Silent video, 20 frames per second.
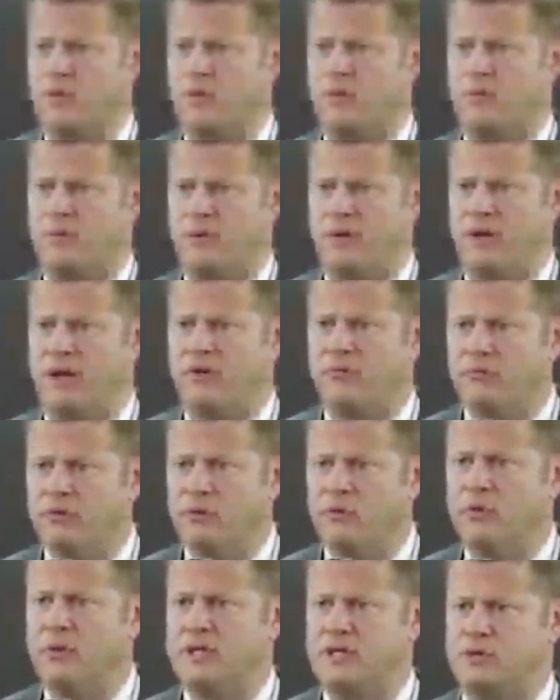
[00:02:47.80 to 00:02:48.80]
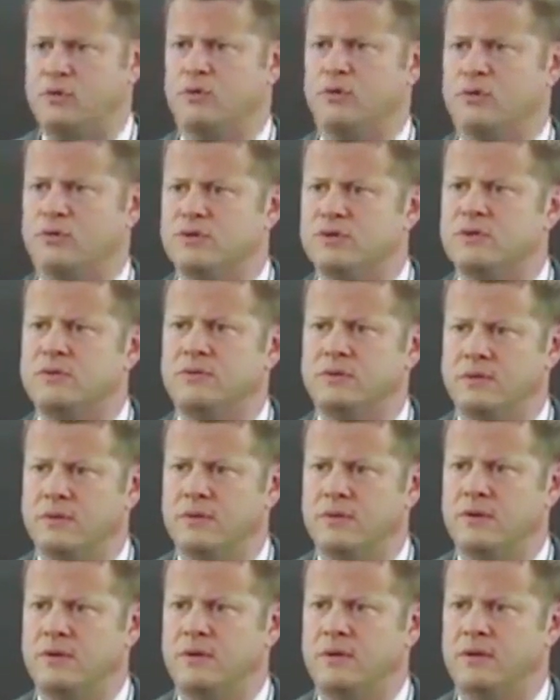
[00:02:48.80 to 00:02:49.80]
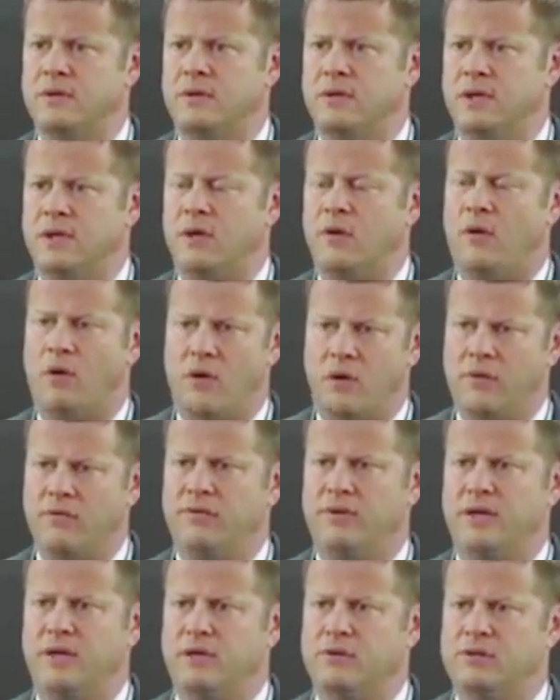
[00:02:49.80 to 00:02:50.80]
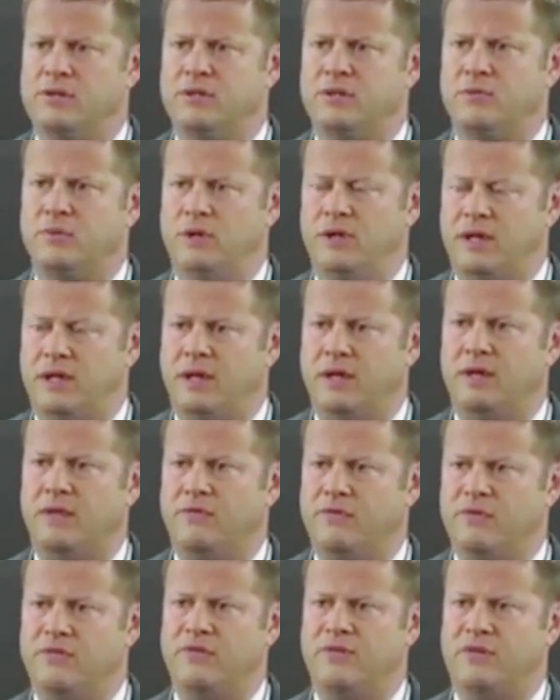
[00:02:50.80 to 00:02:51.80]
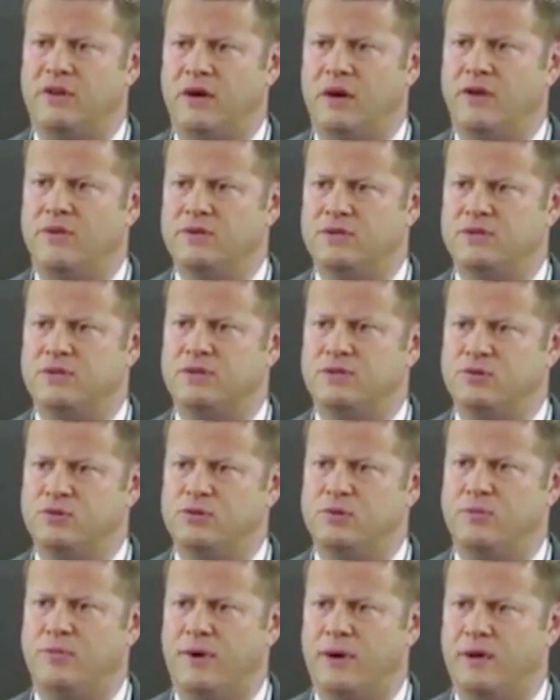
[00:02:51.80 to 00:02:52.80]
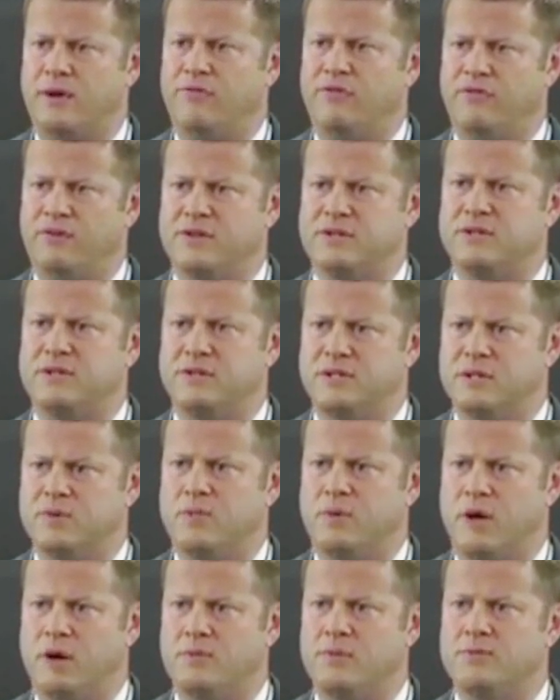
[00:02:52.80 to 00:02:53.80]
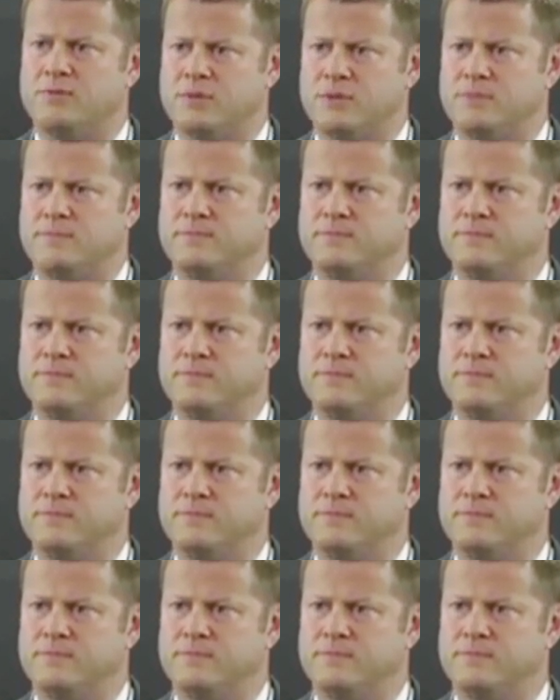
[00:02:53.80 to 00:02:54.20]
going to put every resource and all of the energy we can, this entire institution, behind fixing these problems.